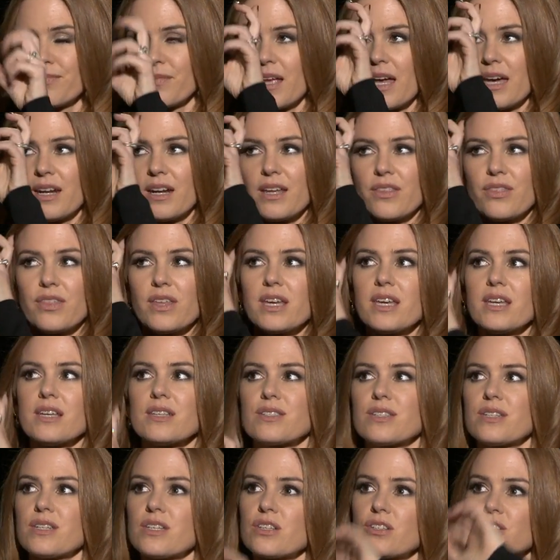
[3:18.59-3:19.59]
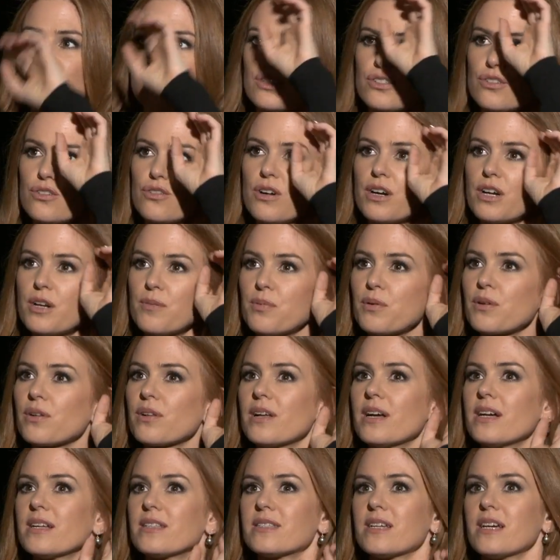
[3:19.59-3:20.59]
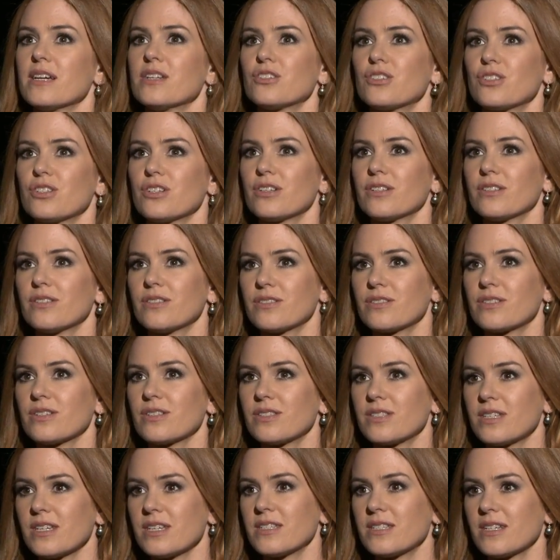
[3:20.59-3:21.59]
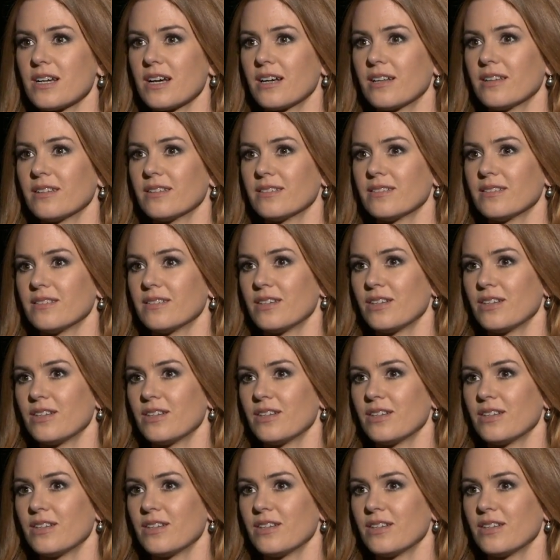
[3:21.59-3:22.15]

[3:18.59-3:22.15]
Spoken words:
And I think he has an incredible attention to detail,